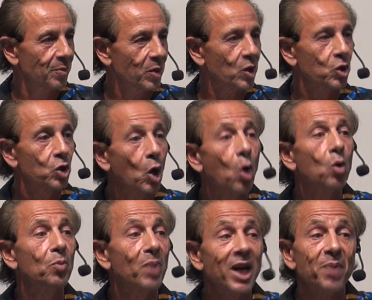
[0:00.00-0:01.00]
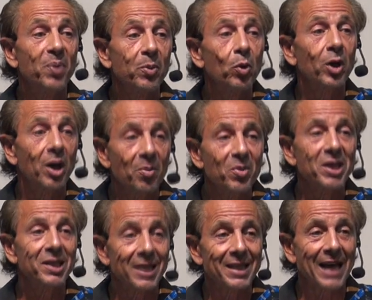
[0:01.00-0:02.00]
Because though many people are going to
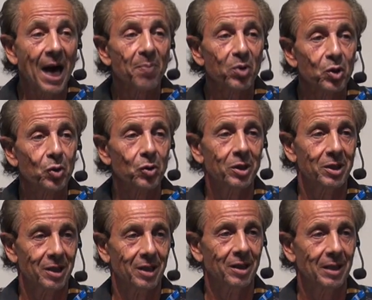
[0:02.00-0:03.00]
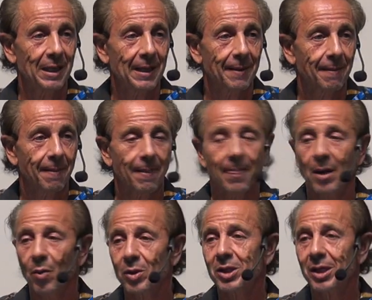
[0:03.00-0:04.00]
miss this opportunity
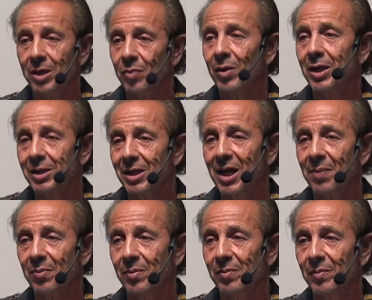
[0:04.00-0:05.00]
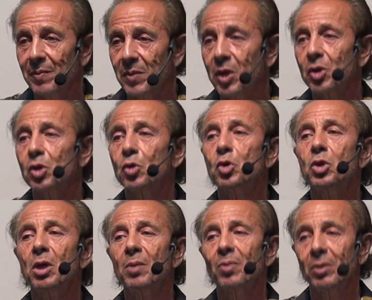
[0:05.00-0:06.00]
of what's getting ready to happen, because they're
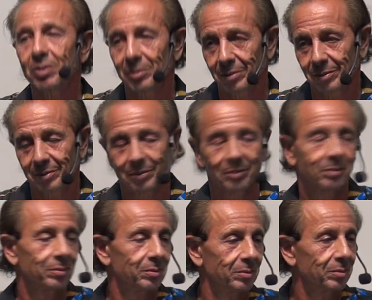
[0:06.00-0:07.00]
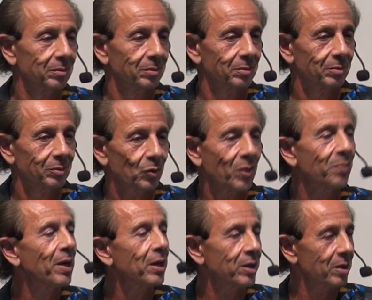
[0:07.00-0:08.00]
stubborn,
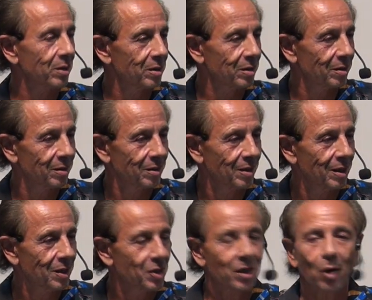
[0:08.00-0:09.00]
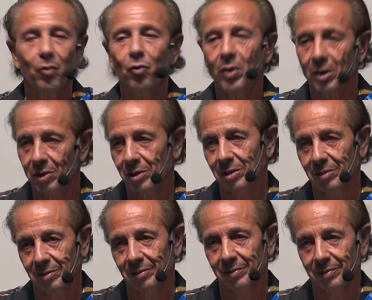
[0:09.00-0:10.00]
rebellious, self-willed,
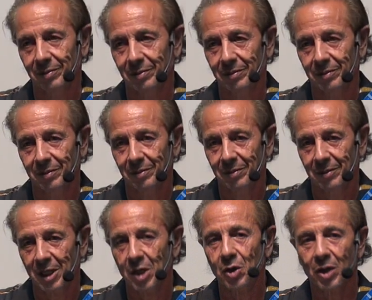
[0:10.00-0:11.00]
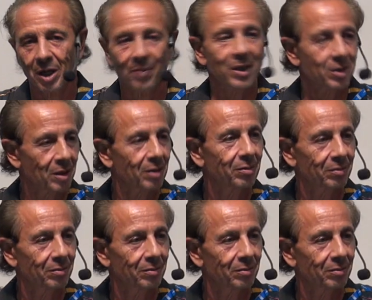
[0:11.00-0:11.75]
and they're going to miss it.